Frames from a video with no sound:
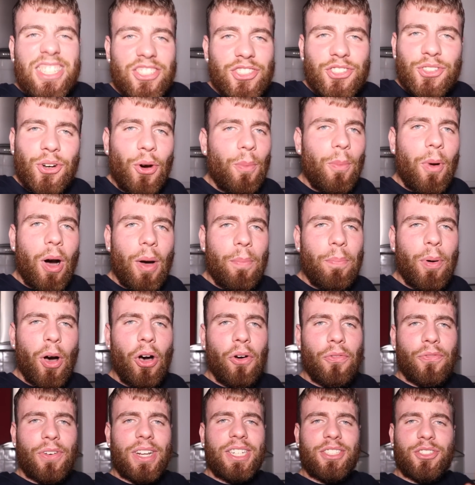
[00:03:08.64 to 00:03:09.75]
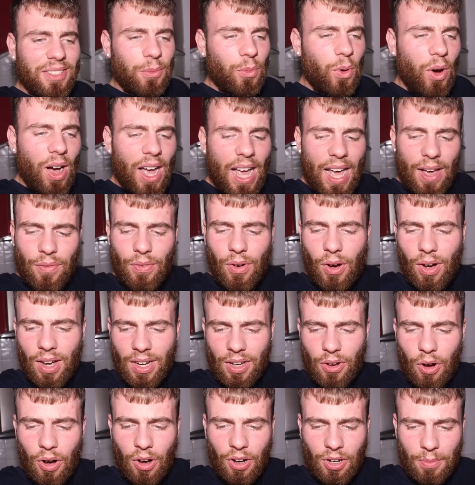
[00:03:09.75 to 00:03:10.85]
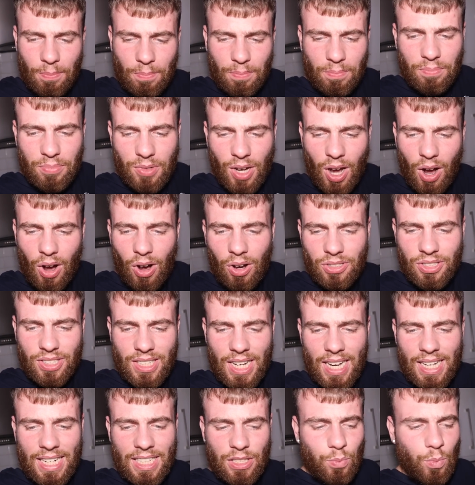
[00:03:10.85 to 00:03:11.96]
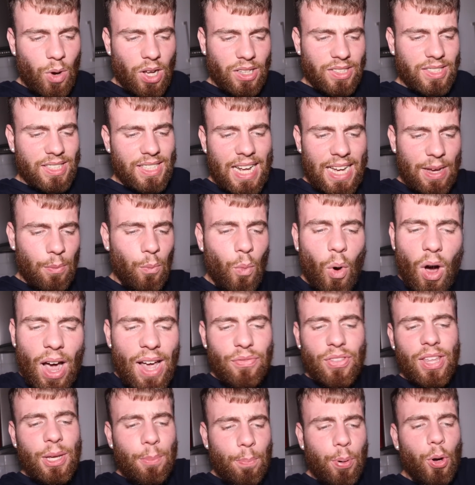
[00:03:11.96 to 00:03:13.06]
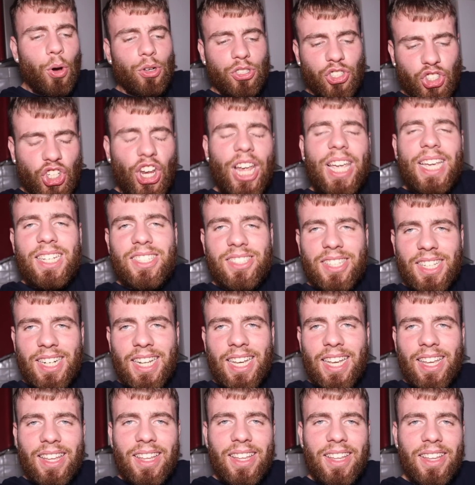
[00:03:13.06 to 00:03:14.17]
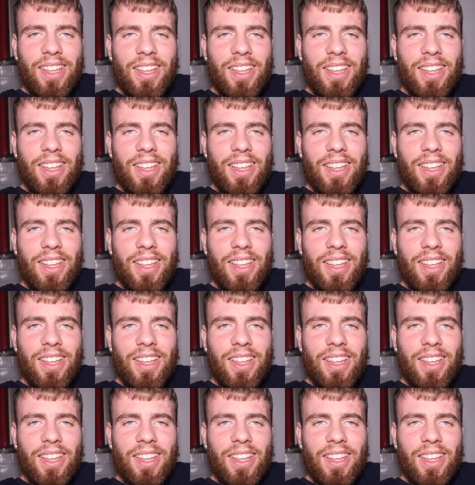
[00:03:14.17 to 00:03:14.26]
It's not my birthday. Why have I got a card saying it's one today? And why have they put cheese in it?